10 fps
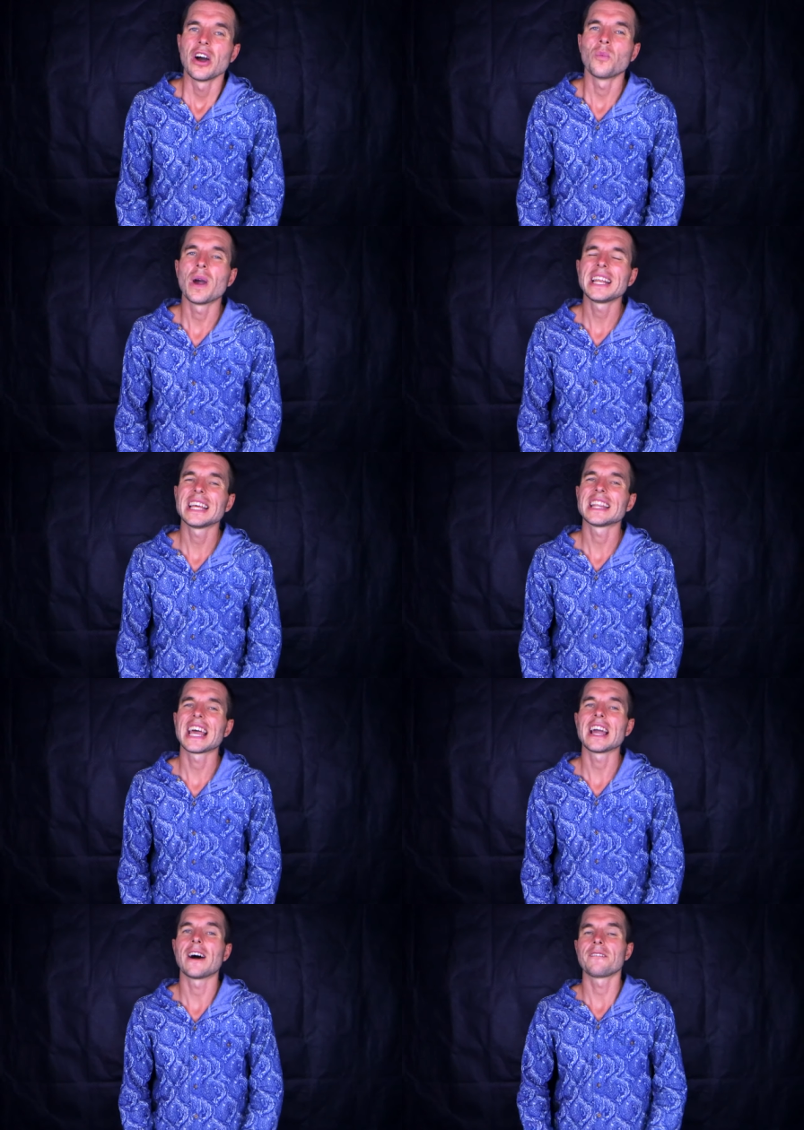when
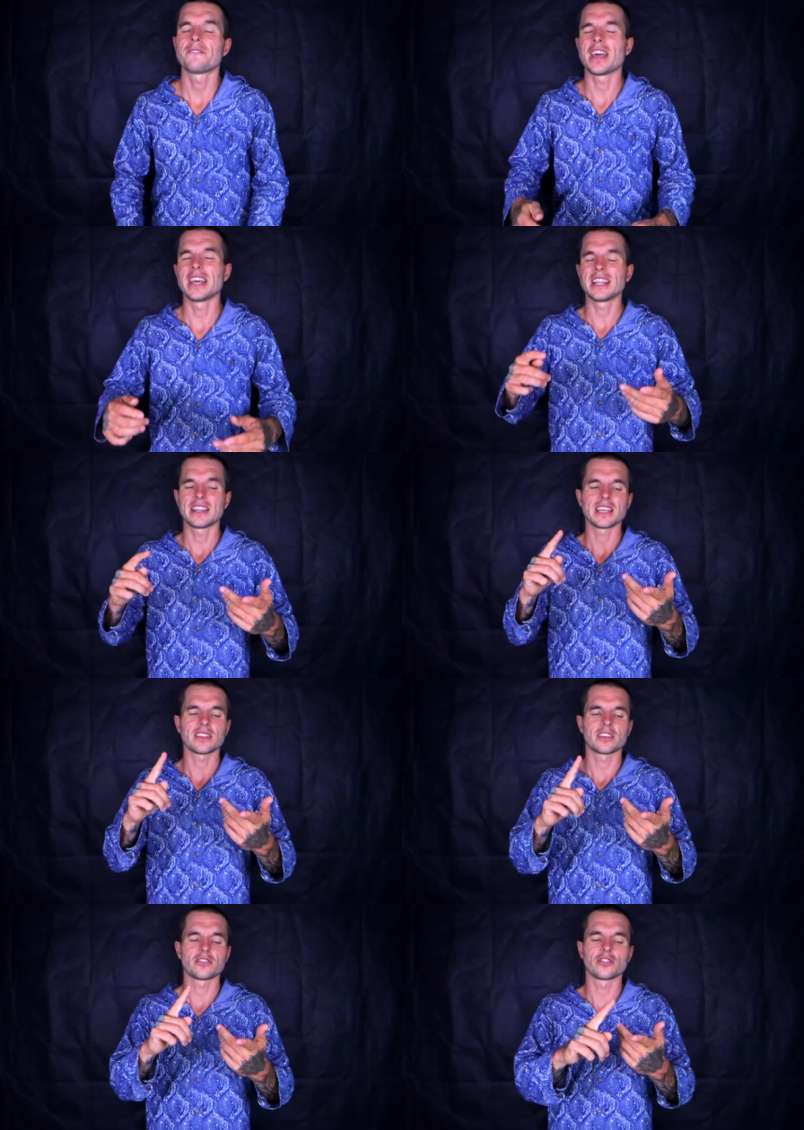they are fed
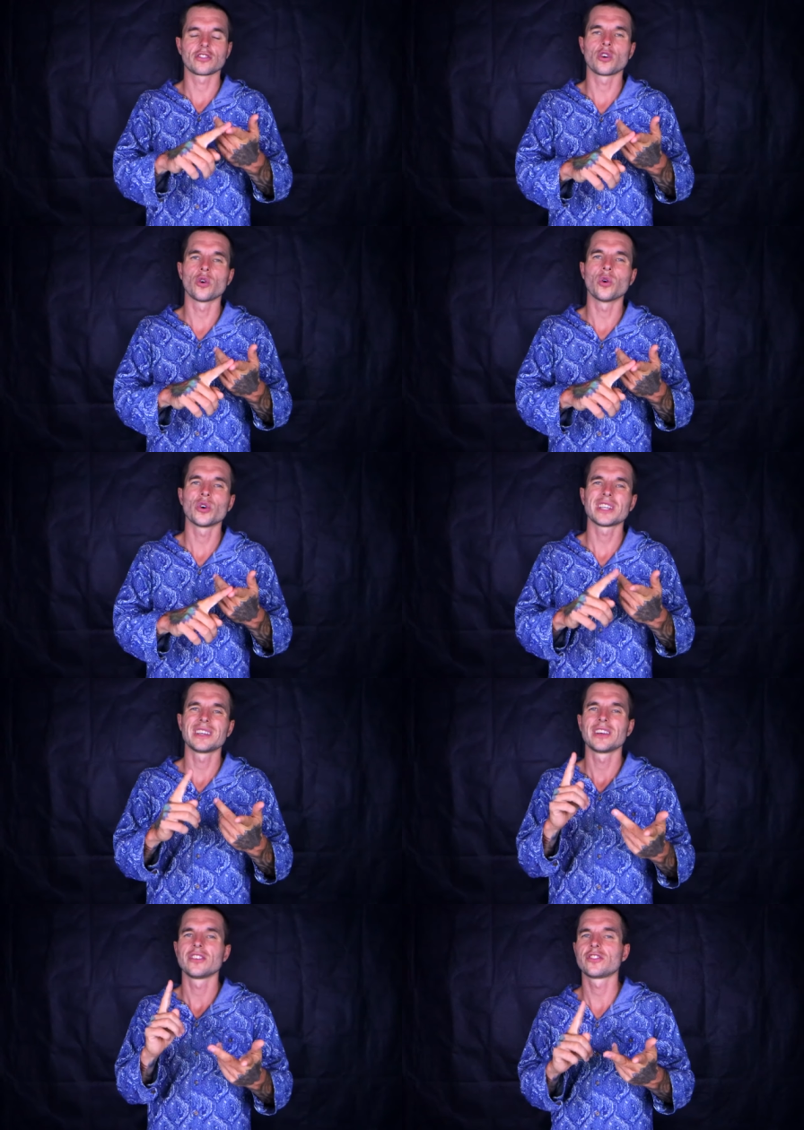things such as corn,
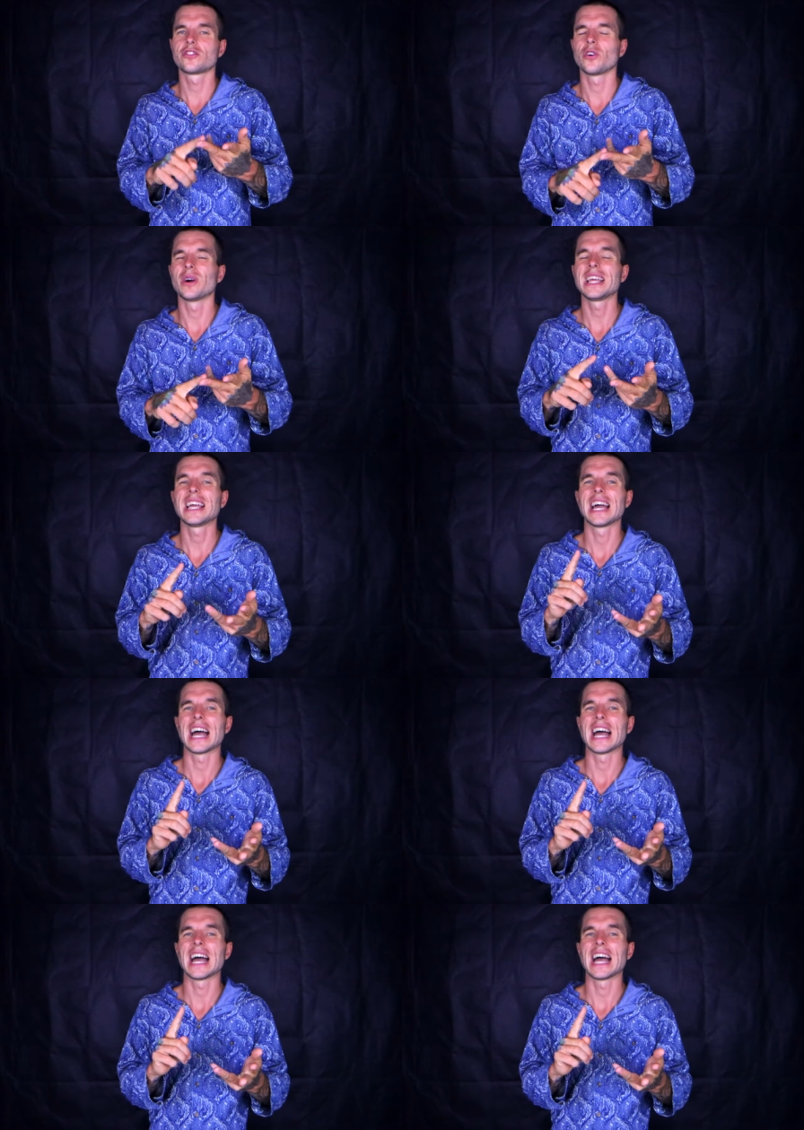soy,